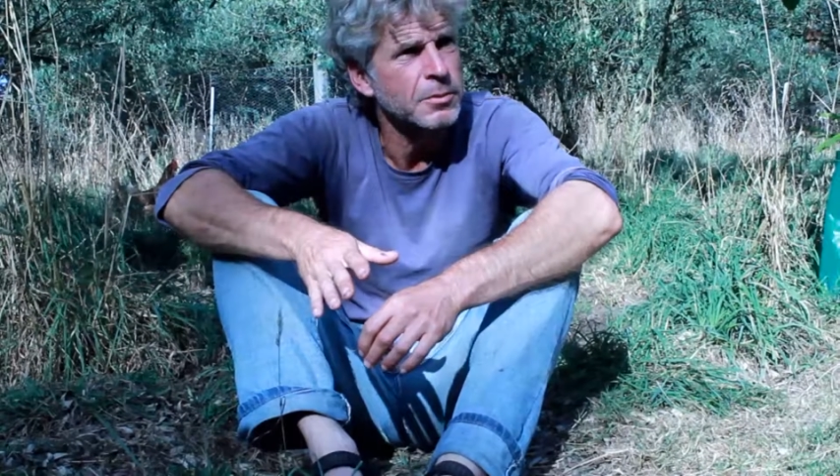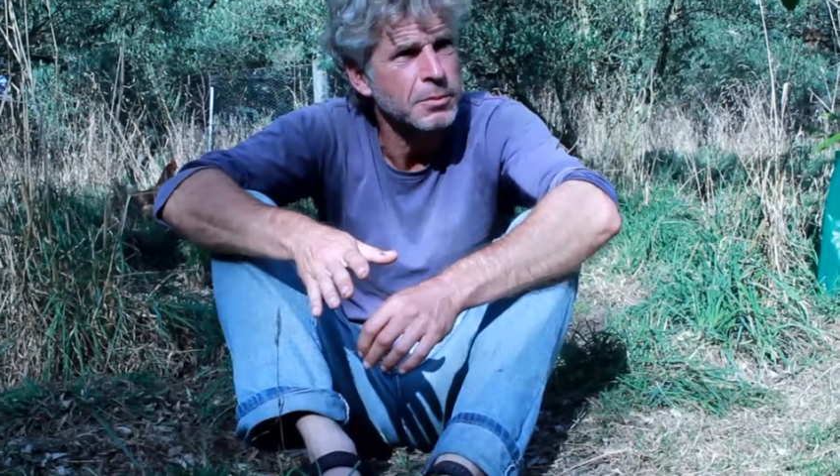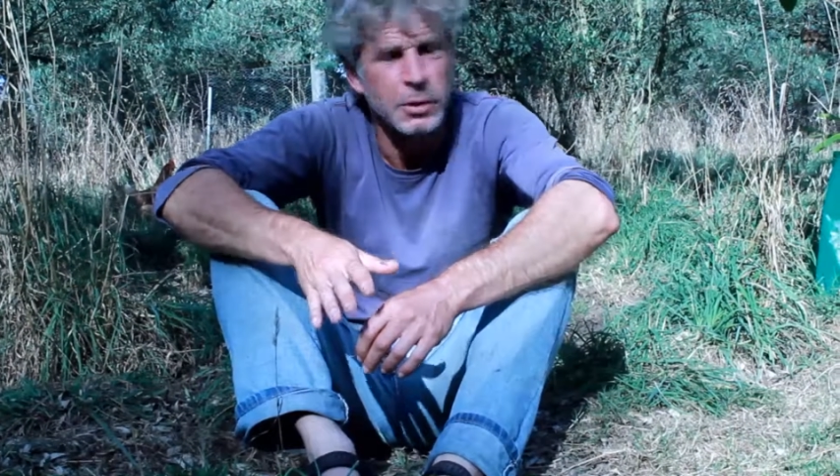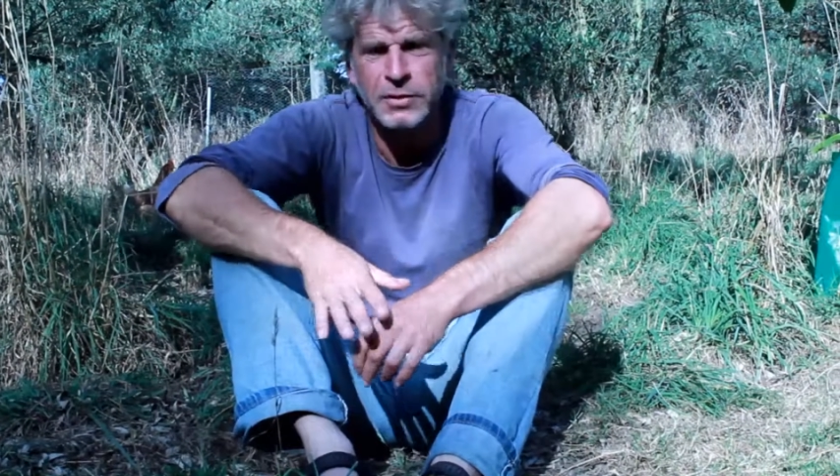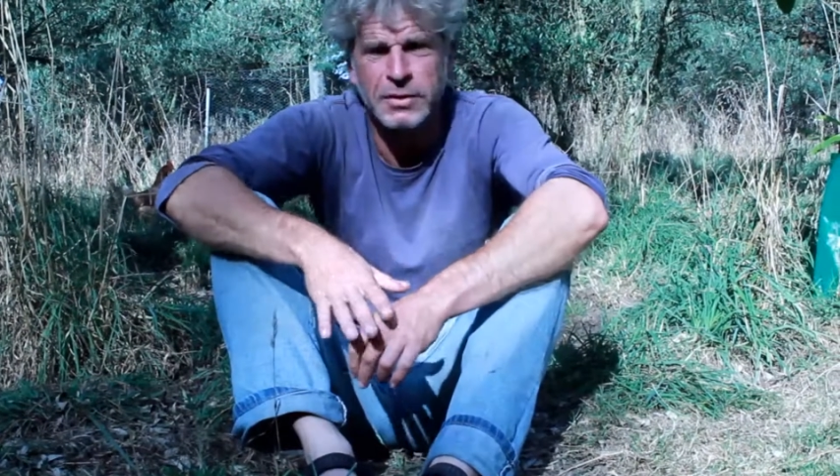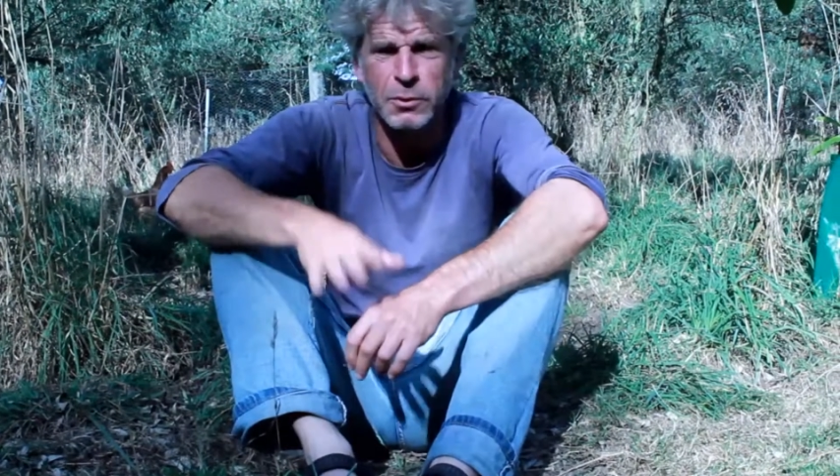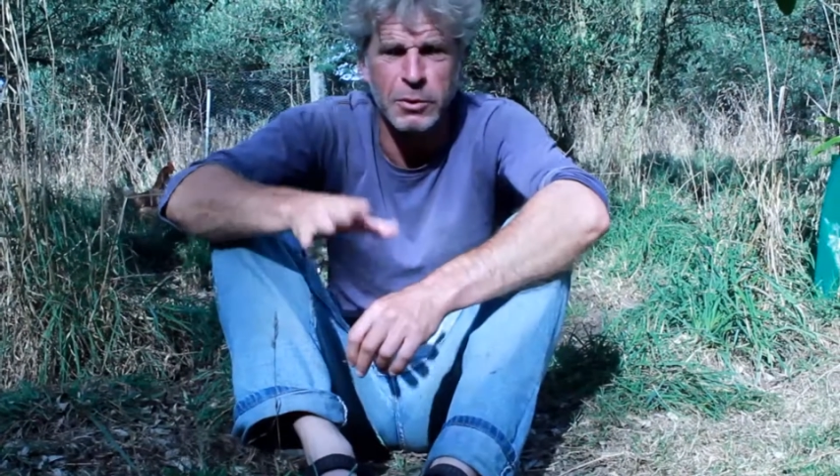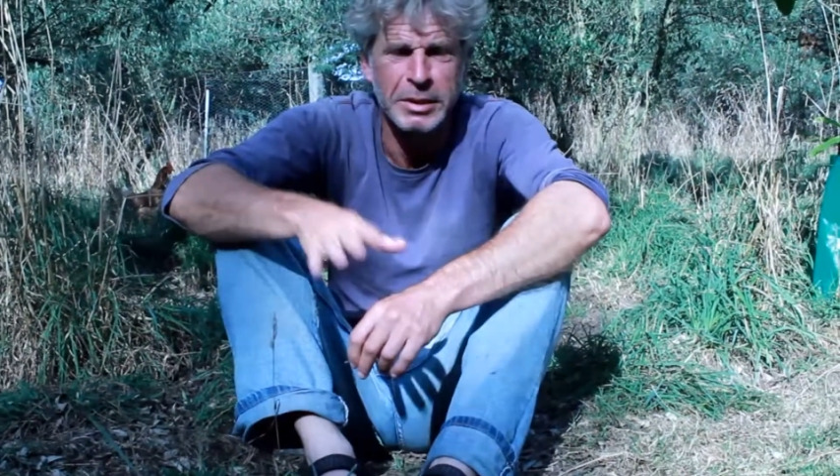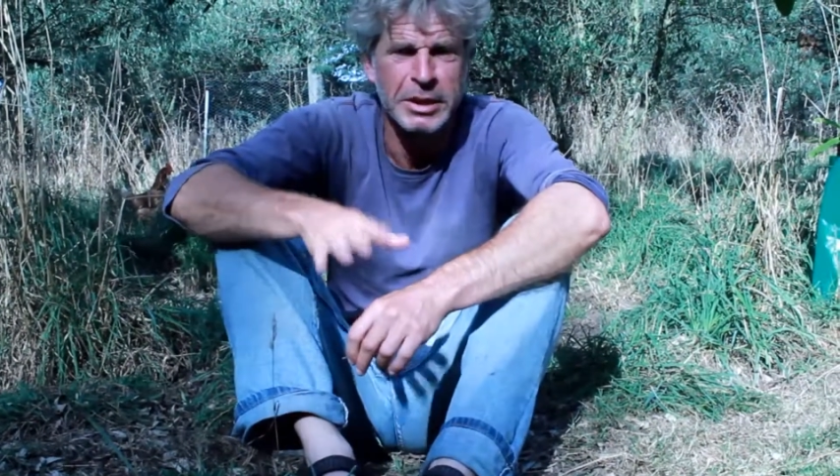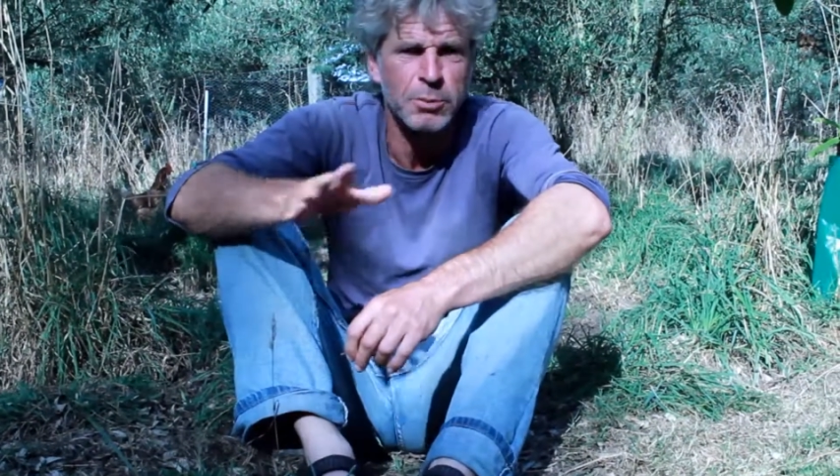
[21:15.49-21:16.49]
because it will
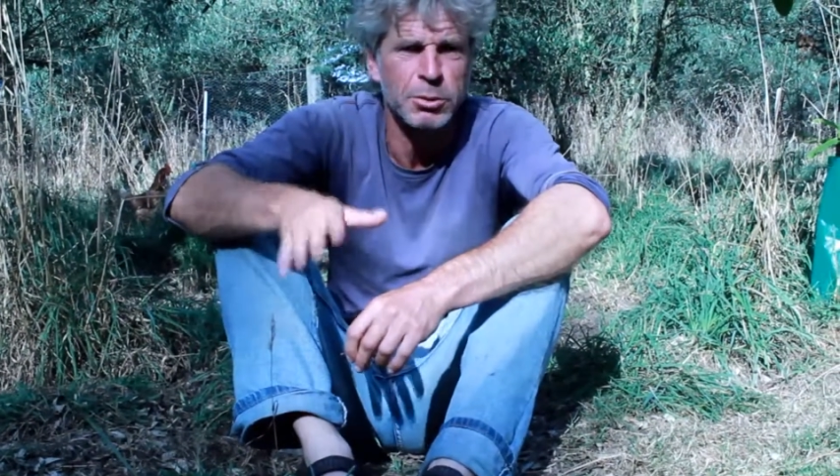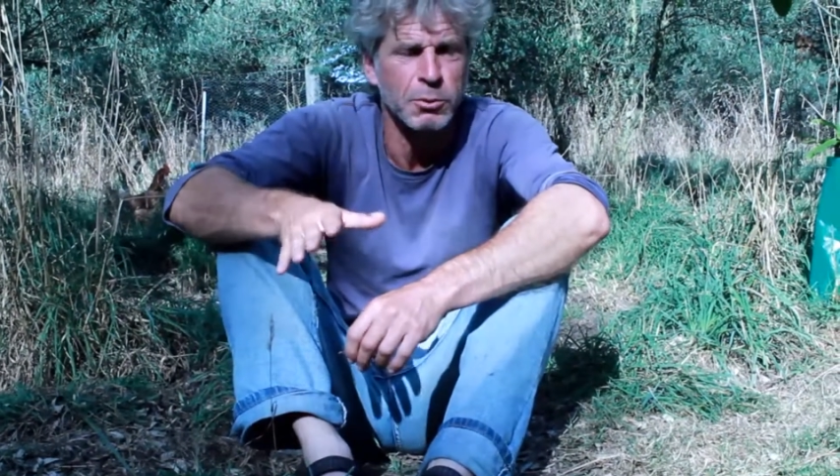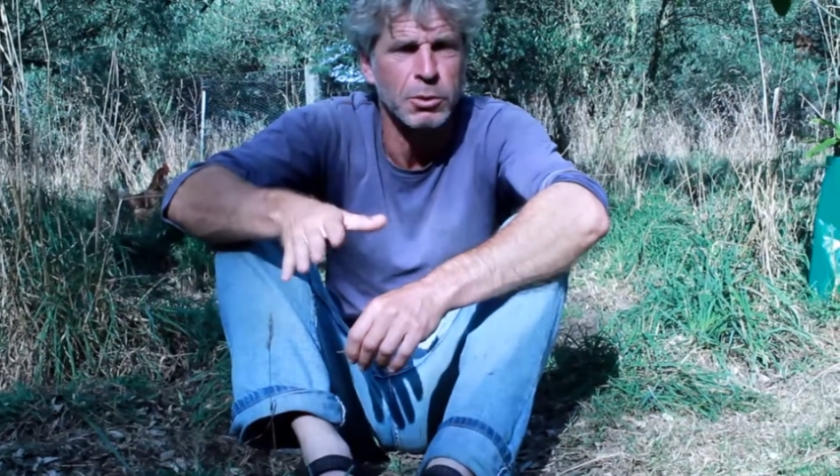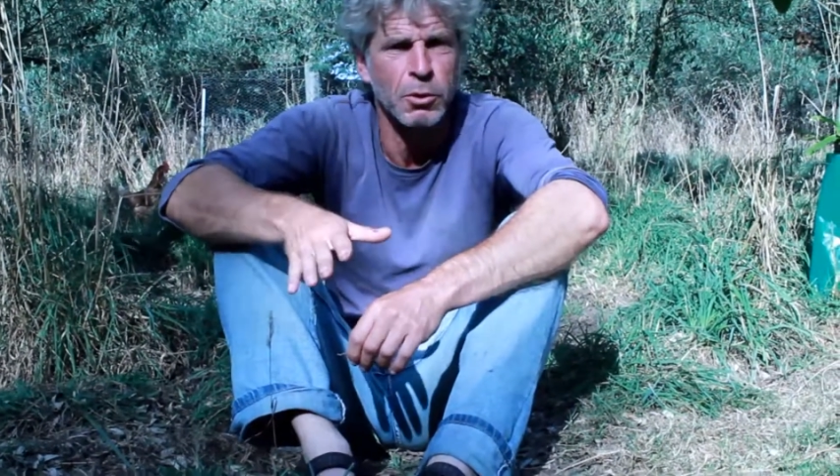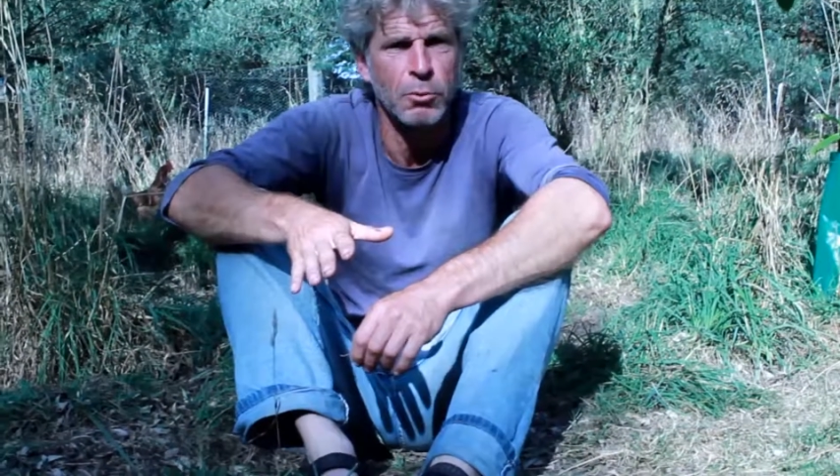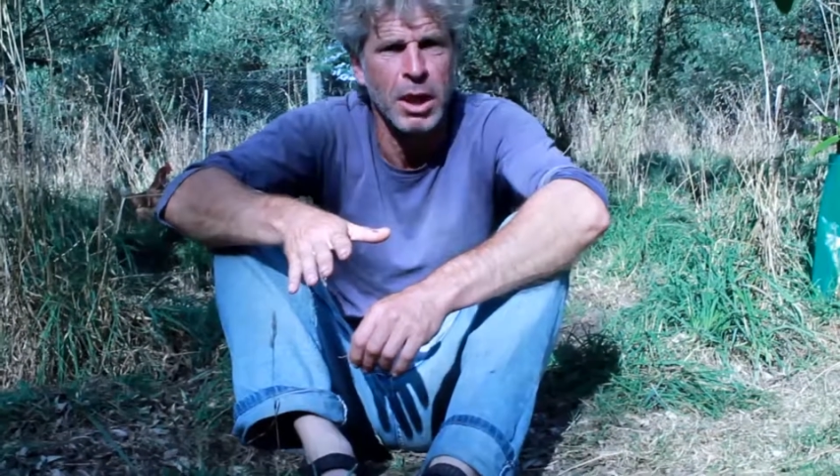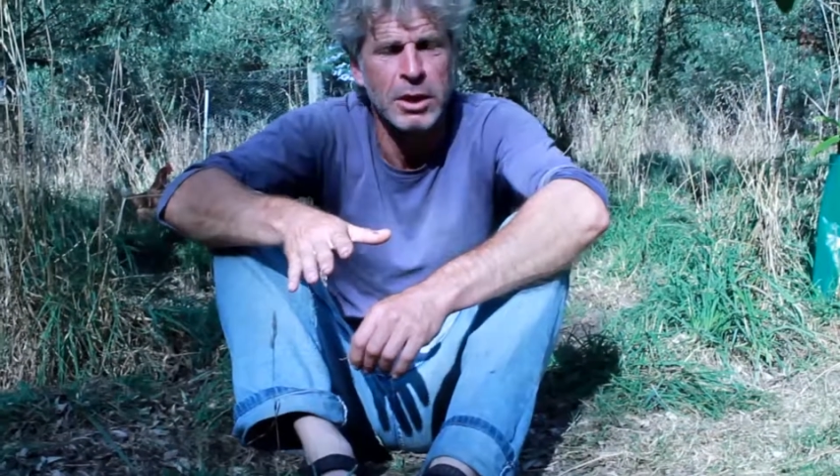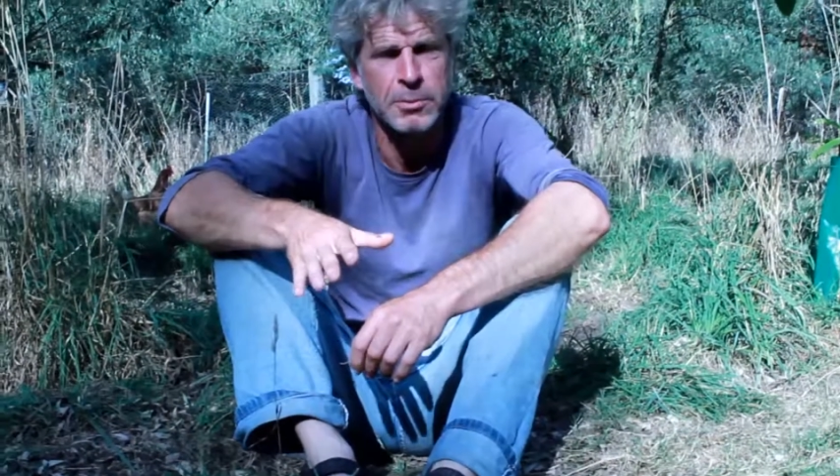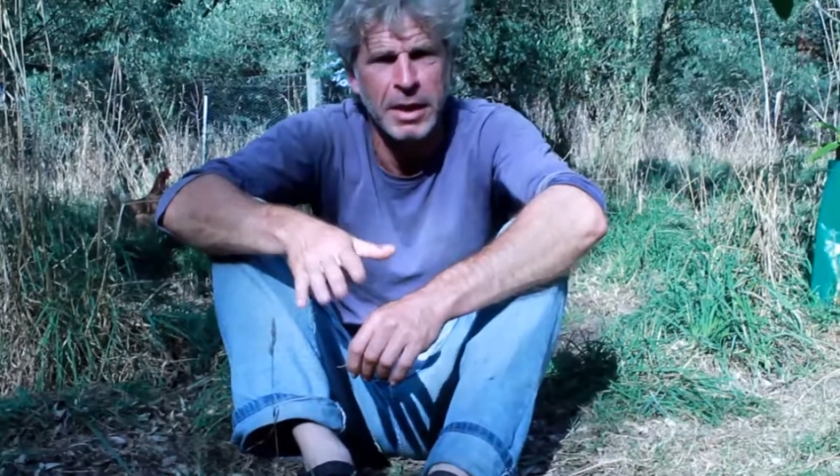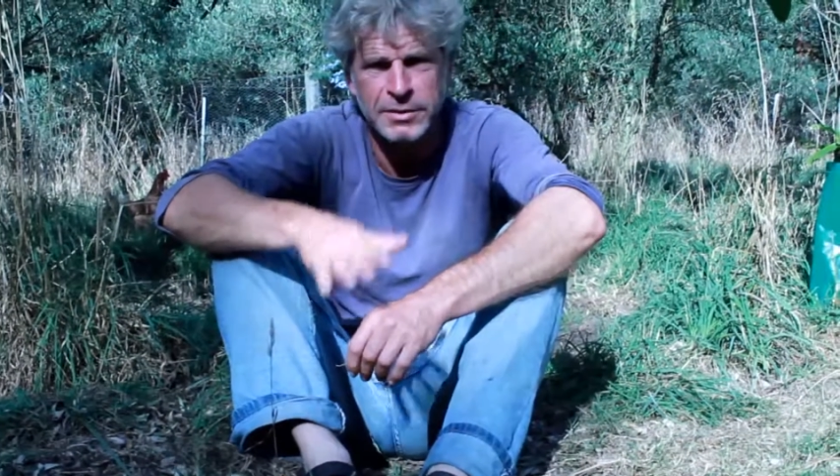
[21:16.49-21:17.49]
green up, it will grow
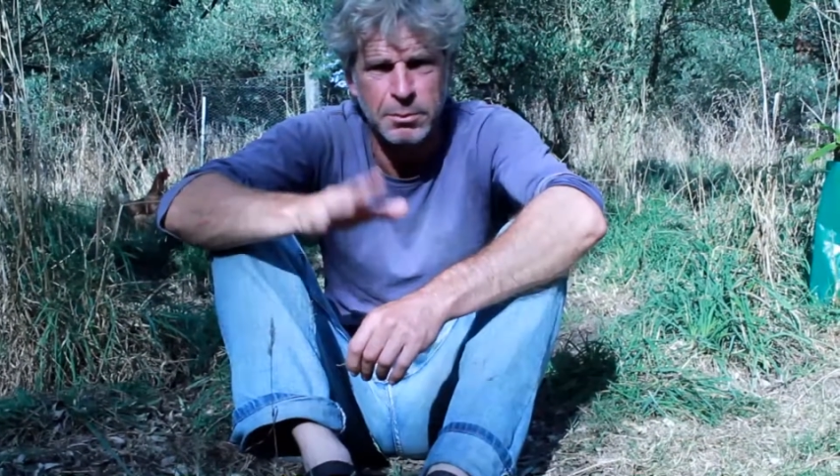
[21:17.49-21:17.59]
biomass,